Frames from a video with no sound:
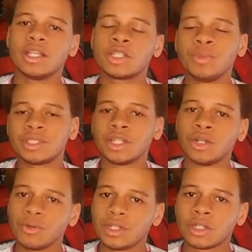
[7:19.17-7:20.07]
This means that you
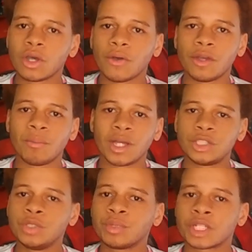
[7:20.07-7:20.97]
don't need to go out and buy
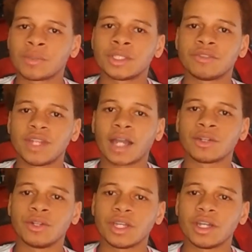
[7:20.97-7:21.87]
super expensive
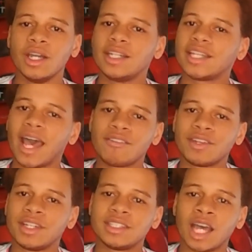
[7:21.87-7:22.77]
tactical gear to have a
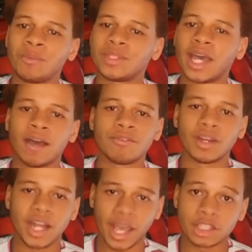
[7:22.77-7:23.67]
good time, to have
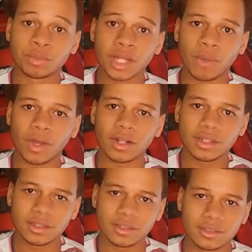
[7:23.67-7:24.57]
fun, and to play
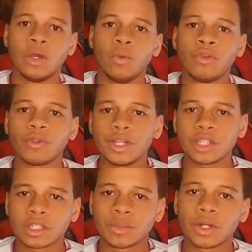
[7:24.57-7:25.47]
well. We've already
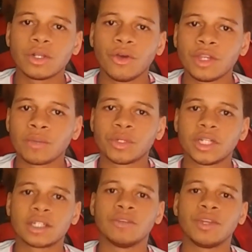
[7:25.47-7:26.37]
talked about clothing and
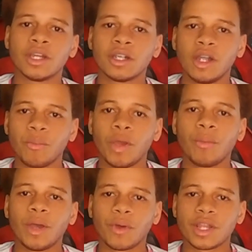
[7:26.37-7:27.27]
protective gear, but you
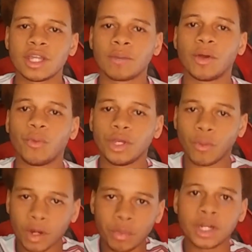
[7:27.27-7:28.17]
might want to think about what you
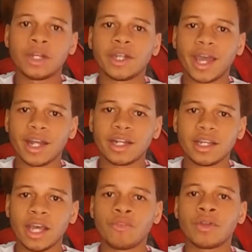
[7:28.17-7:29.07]
want to put on your head.
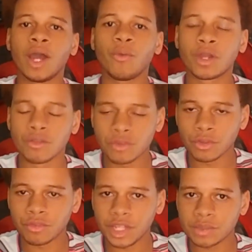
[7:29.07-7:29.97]
If you're not wearing a
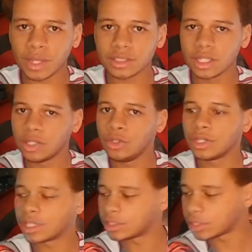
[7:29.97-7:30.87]
full face mask, you
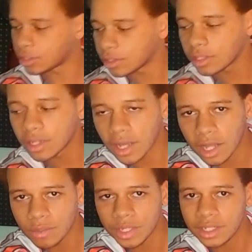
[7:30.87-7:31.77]
could consider a
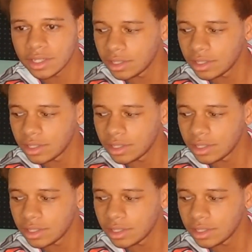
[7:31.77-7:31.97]
helmet.